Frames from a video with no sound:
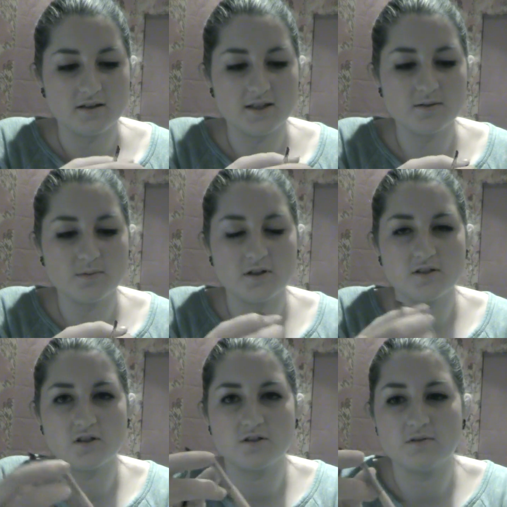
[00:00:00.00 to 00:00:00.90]
this one
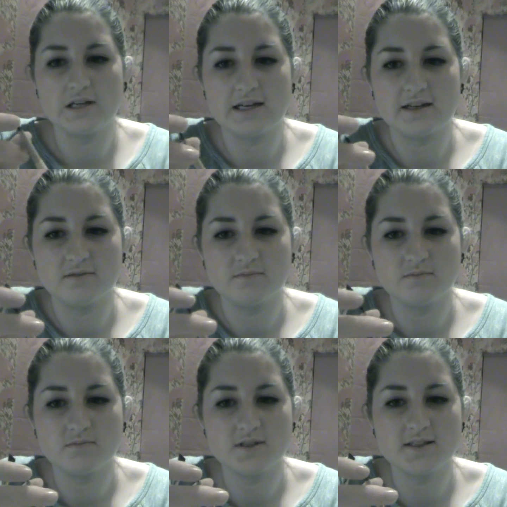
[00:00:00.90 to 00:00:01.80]
is just really
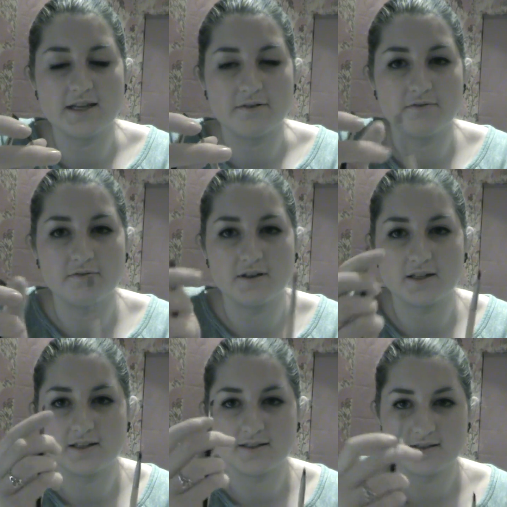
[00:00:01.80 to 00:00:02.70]
stiff.
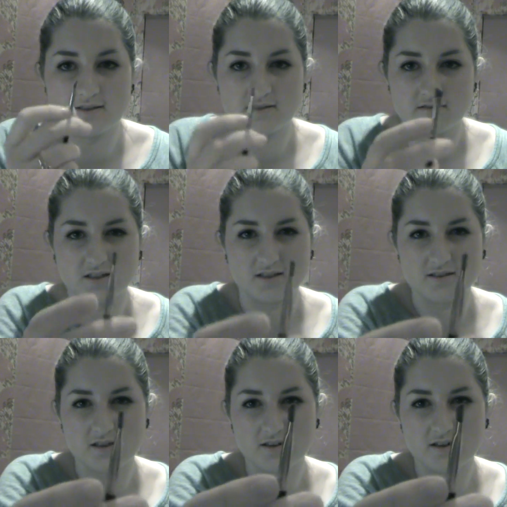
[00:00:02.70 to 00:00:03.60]
Like, this isn't, like, it's
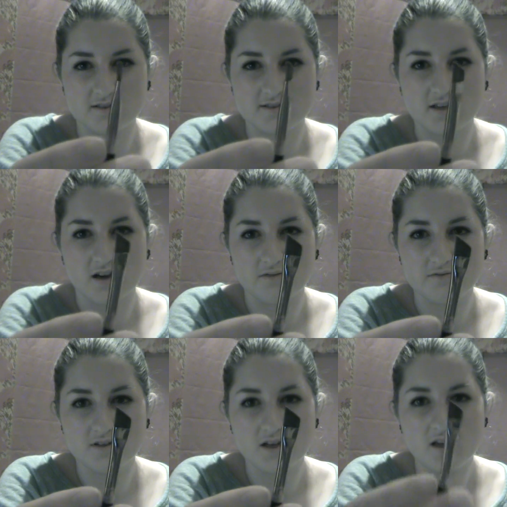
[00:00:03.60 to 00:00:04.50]
kind of gone
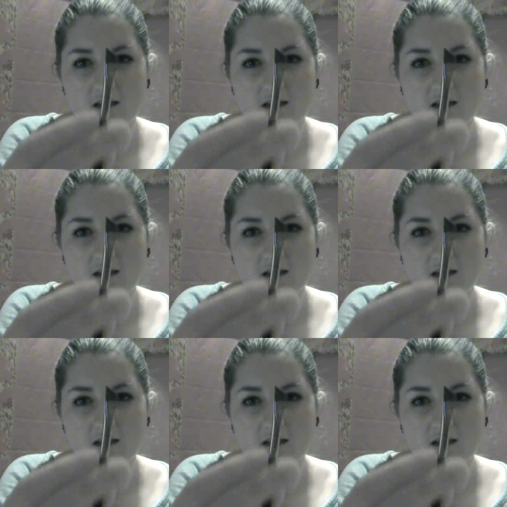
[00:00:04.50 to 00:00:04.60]
soft.